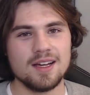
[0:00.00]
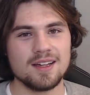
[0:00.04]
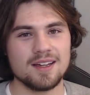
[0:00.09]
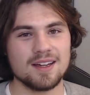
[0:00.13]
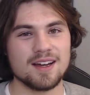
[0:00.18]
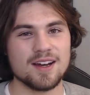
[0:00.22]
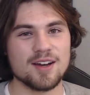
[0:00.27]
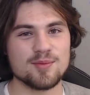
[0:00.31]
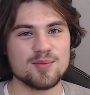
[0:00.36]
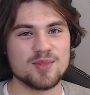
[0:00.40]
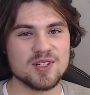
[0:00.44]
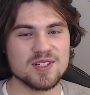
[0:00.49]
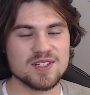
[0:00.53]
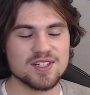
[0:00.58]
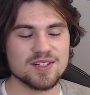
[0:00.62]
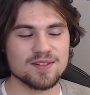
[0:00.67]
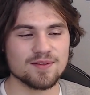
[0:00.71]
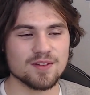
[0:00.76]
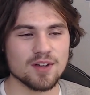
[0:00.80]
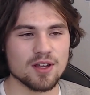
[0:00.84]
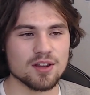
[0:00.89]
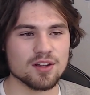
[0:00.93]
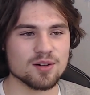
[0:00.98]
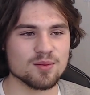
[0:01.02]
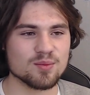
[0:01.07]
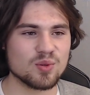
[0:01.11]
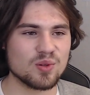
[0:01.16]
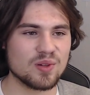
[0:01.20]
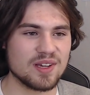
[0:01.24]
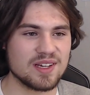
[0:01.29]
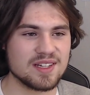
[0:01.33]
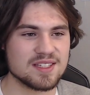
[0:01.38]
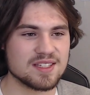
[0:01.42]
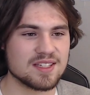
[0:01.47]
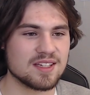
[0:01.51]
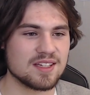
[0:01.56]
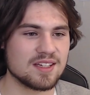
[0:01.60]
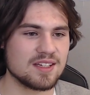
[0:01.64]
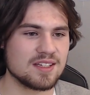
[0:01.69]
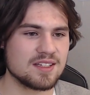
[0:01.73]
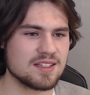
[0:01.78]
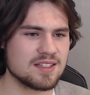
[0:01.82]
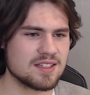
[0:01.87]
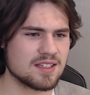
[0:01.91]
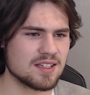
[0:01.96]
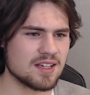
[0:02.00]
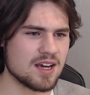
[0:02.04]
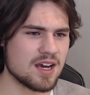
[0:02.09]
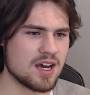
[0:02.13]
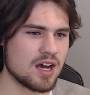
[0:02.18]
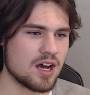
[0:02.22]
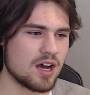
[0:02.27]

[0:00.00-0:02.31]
a bunch of other places.